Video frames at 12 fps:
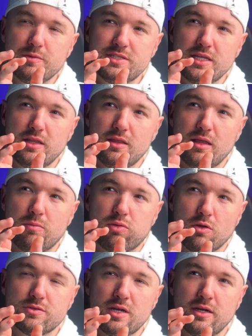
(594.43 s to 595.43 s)
would say that the
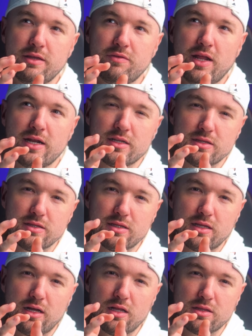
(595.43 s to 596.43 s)
Proton even had a
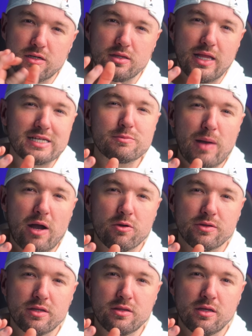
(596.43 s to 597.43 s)
little less
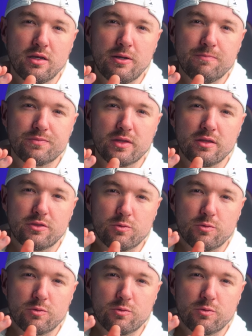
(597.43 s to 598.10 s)
power than the